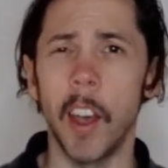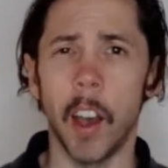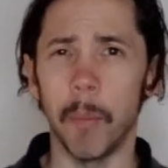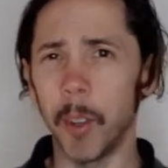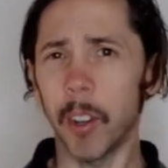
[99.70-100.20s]

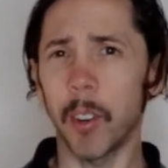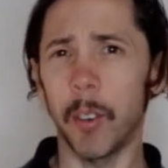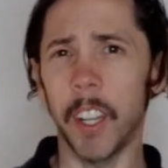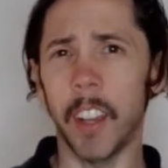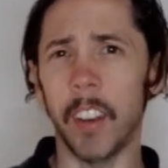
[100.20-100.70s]
I'm not
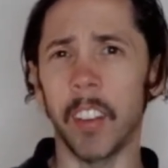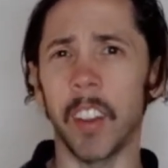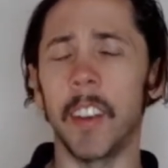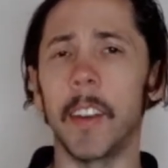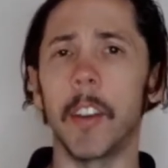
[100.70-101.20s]
going to get into the
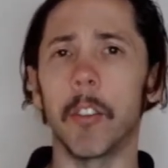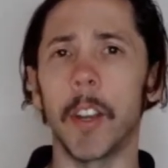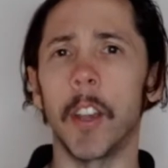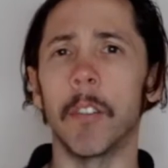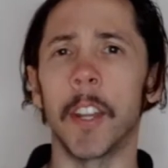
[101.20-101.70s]

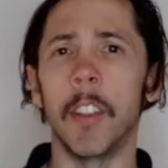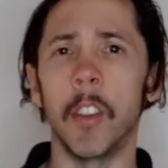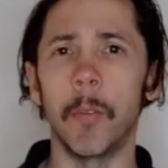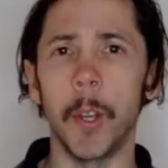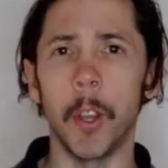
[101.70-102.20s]
nitty-gritty of it in this
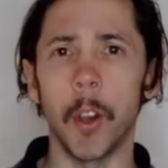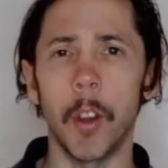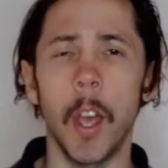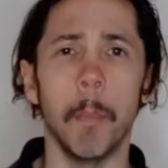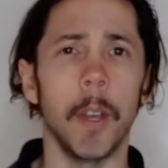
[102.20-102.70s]
video,
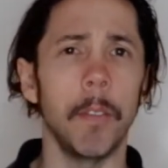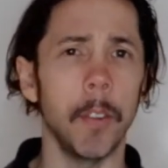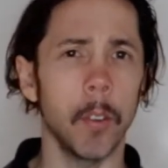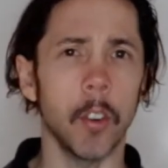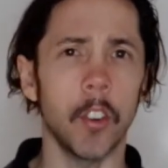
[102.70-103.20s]
but if
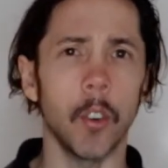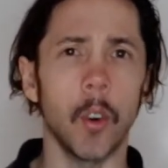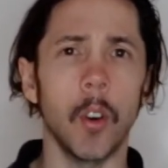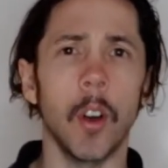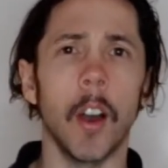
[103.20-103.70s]
you're not
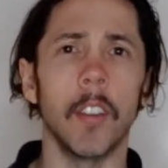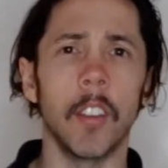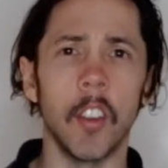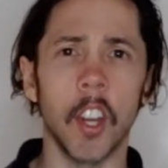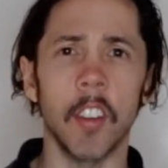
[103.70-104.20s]
sure, I'd
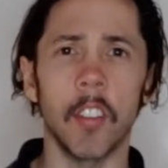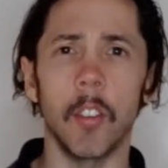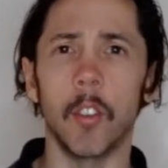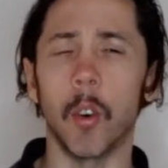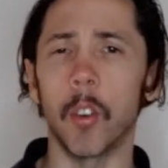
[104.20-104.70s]
suggest
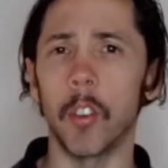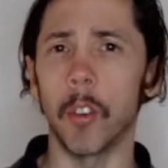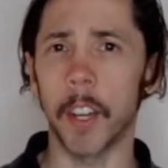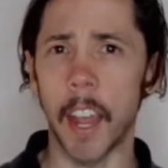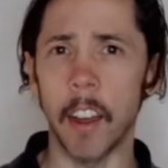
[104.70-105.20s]
to talk to
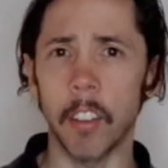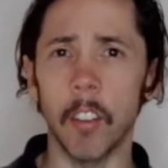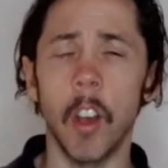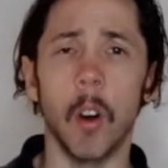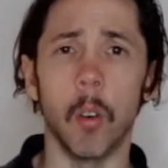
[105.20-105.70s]
your
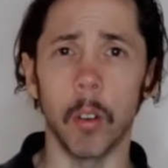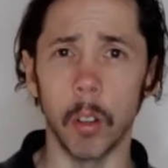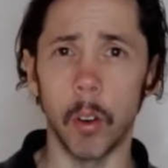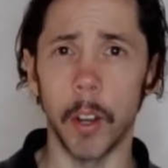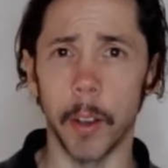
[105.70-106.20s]
accountant or a
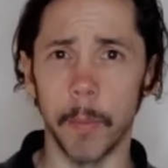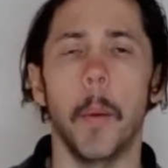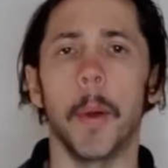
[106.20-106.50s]
lawyer.